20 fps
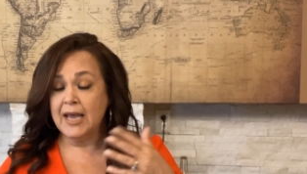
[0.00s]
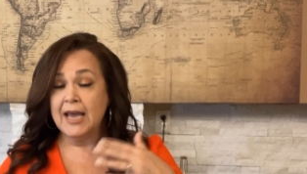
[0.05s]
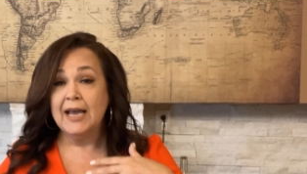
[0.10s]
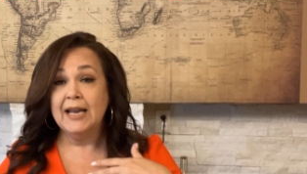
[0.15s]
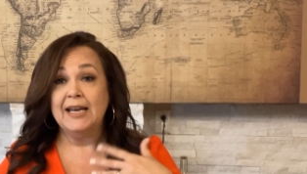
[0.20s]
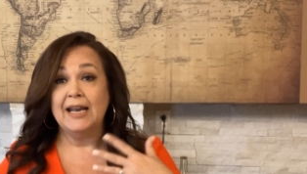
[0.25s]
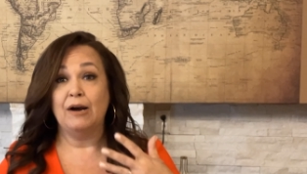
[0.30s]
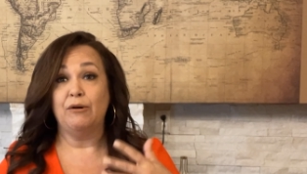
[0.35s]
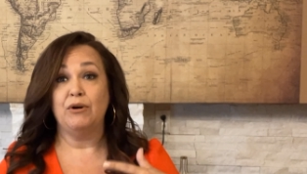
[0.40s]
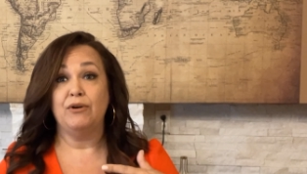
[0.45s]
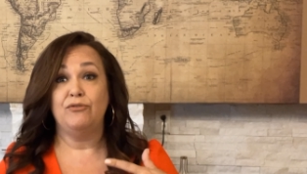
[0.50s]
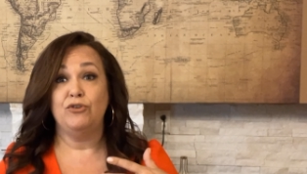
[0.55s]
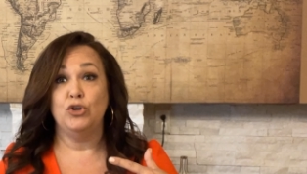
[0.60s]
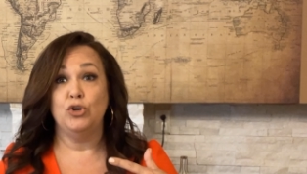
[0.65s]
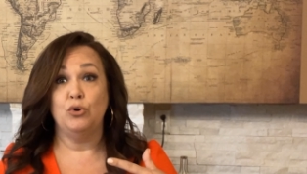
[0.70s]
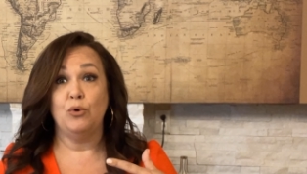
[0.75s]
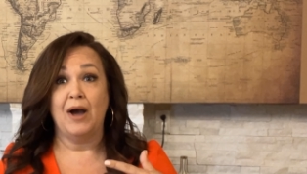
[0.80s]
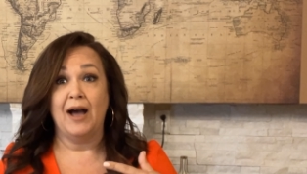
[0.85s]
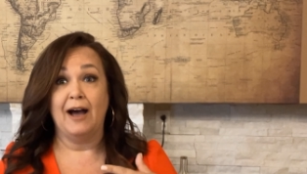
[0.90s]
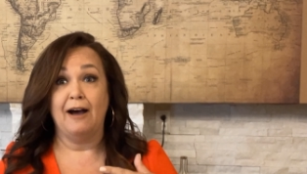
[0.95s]
Now, if
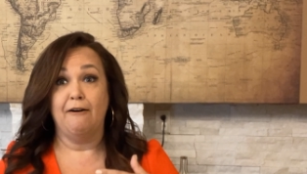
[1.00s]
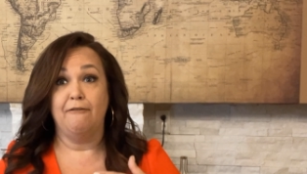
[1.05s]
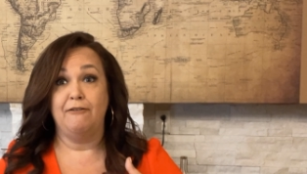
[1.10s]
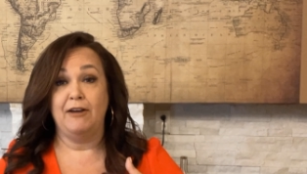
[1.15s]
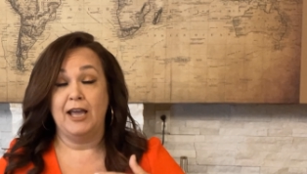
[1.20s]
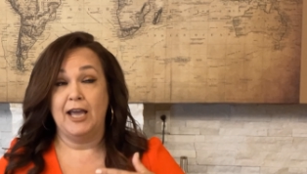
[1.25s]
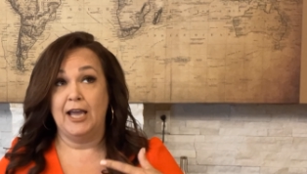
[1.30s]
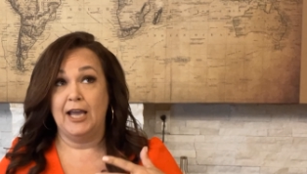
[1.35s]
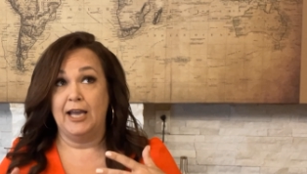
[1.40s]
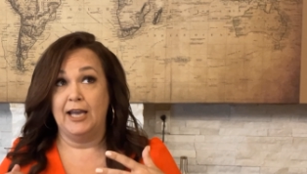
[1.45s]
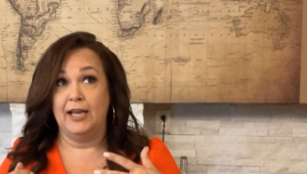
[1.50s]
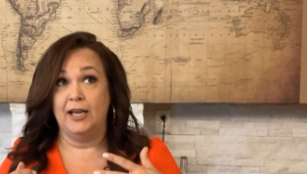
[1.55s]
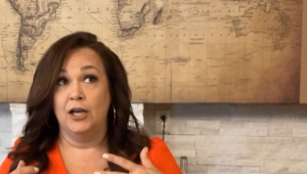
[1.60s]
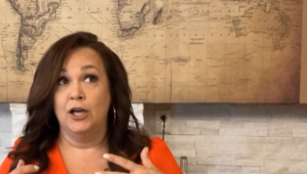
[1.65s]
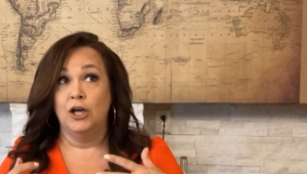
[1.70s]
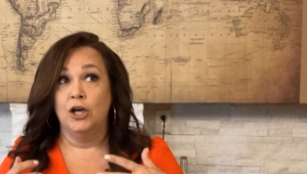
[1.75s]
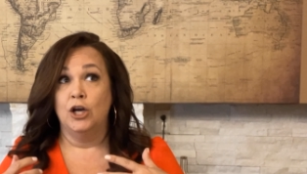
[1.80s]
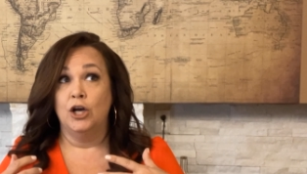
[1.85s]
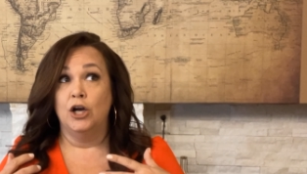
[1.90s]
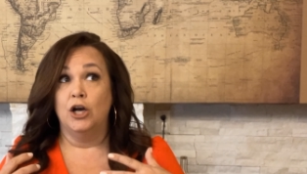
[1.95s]
you have
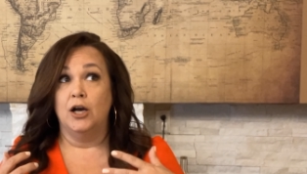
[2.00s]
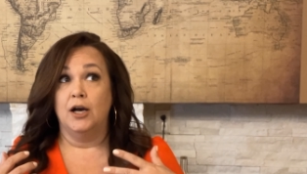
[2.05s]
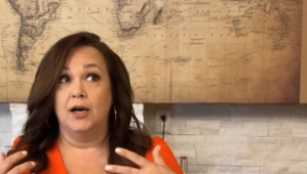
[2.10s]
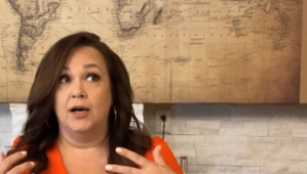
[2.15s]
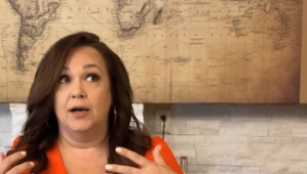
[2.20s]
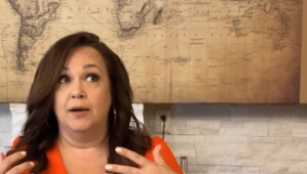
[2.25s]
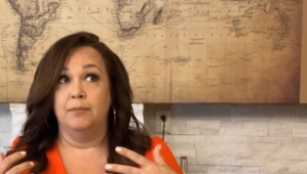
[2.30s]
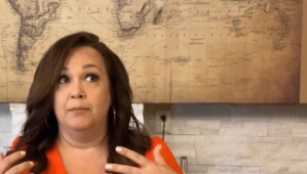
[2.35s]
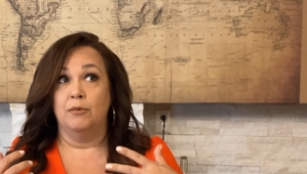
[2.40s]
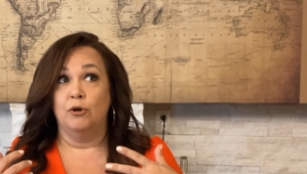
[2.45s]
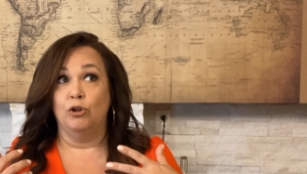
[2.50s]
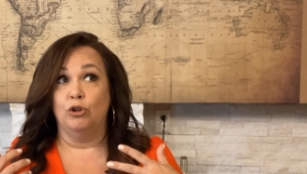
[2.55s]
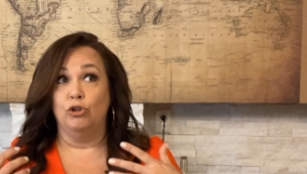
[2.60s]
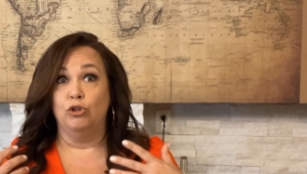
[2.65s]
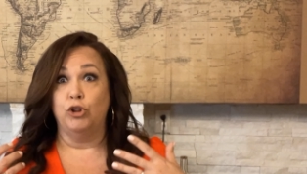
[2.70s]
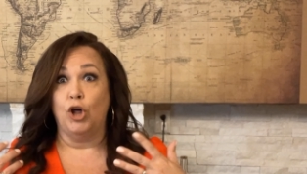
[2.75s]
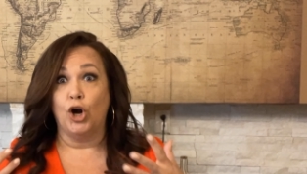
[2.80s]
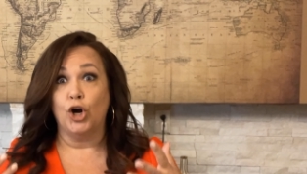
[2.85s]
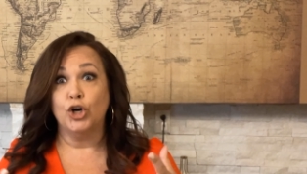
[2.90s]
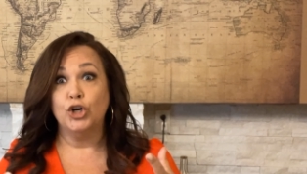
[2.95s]
a
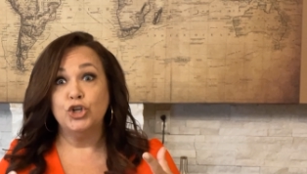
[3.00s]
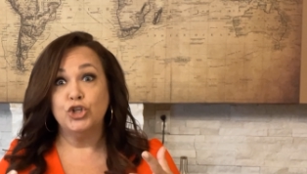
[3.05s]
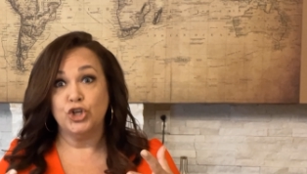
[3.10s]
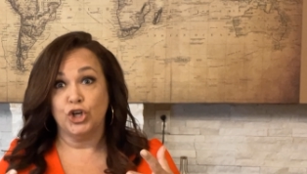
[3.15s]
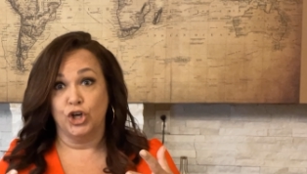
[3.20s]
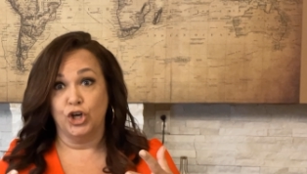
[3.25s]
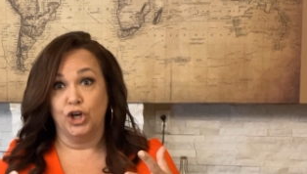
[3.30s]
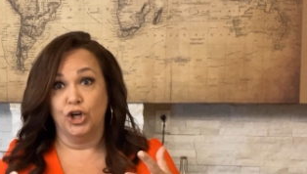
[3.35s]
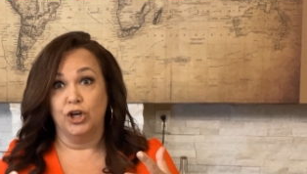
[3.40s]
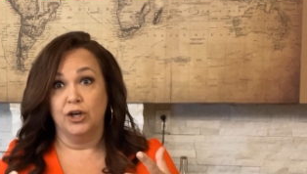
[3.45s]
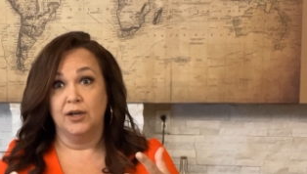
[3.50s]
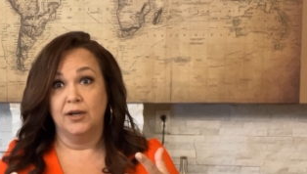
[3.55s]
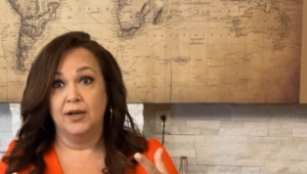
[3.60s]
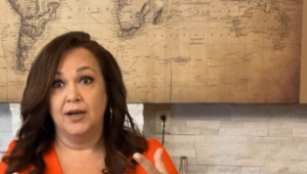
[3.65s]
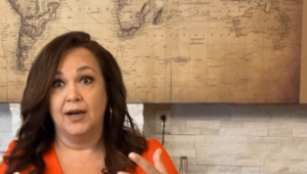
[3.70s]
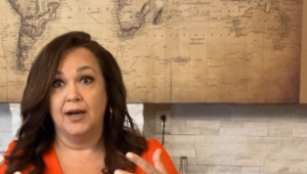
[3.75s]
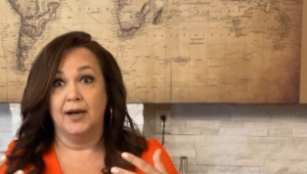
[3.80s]
larger,